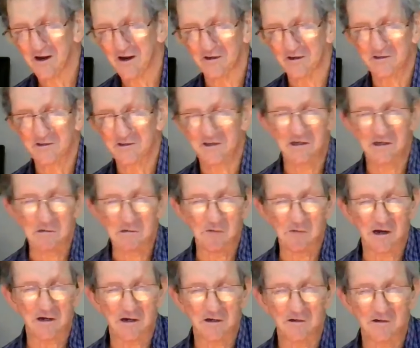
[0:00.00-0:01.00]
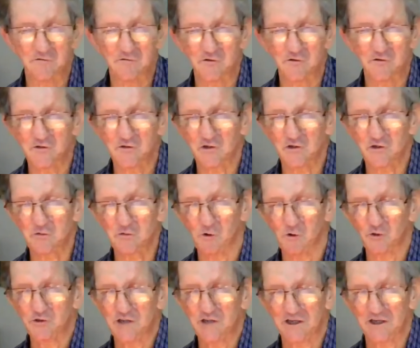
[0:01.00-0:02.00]
And it didn't matter if it was a
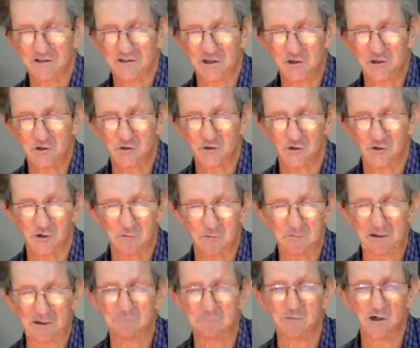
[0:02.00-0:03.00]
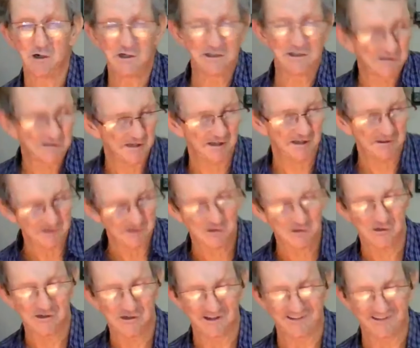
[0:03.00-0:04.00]
small technician or a big burly
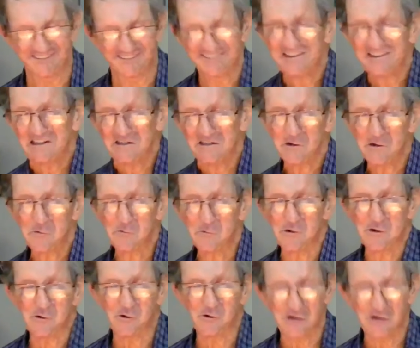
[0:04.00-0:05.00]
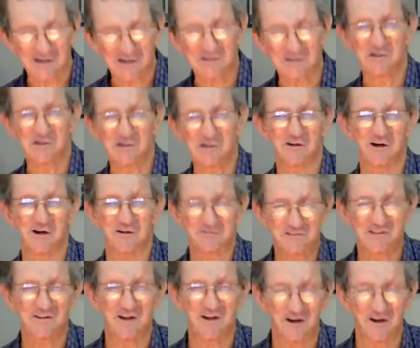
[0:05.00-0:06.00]
technician. We all had to look
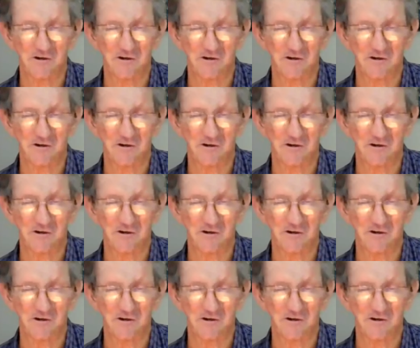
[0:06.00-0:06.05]
after